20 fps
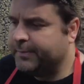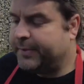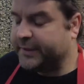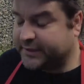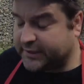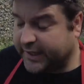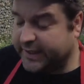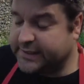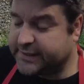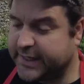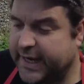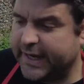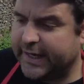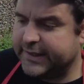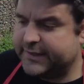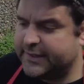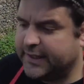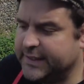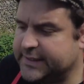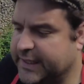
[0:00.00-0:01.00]
so he's staying
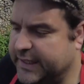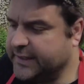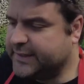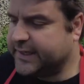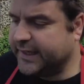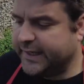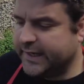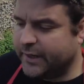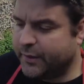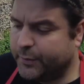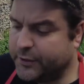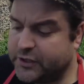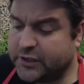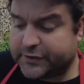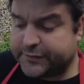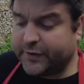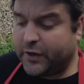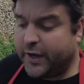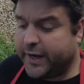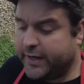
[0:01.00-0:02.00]
until he's 18, which is
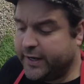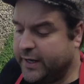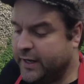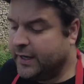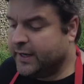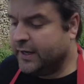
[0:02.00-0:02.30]
fine.